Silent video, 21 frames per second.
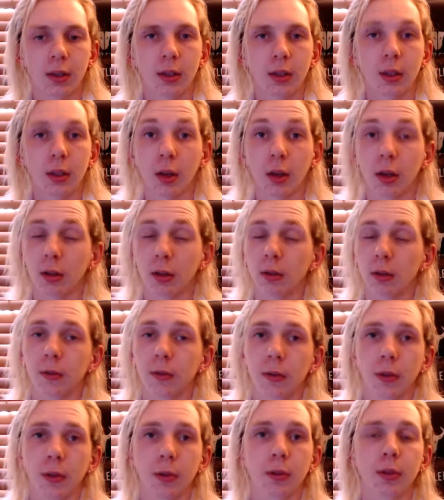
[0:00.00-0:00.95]
you know, I look
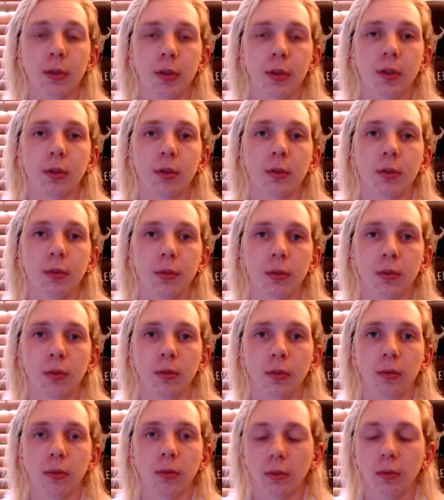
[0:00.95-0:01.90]
forward to
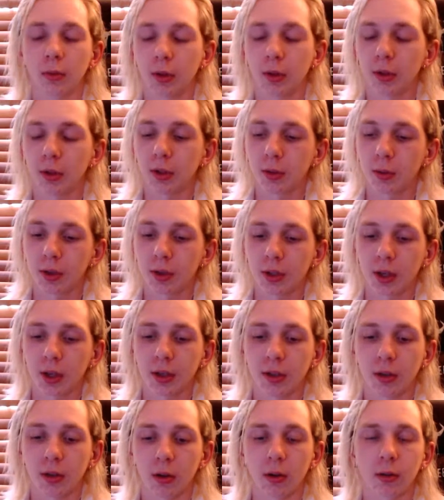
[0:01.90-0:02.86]
what the Switch
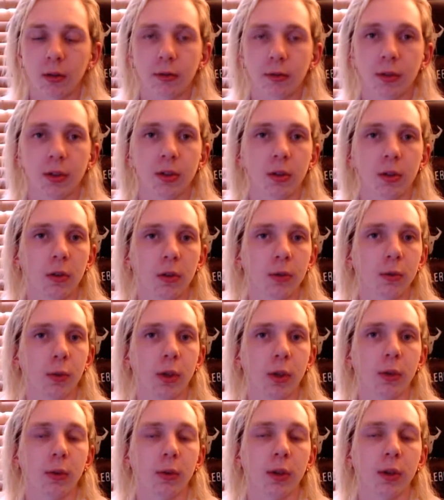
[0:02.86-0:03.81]
has to offer
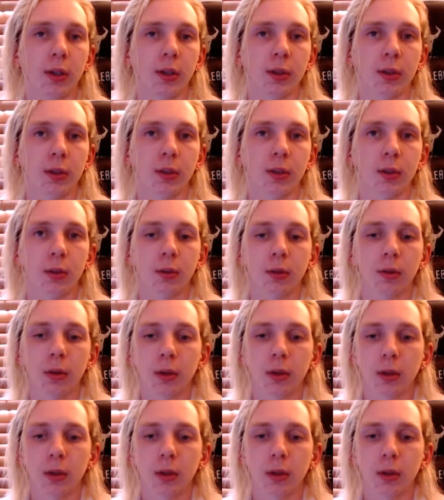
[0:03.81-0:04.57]
software-wise. So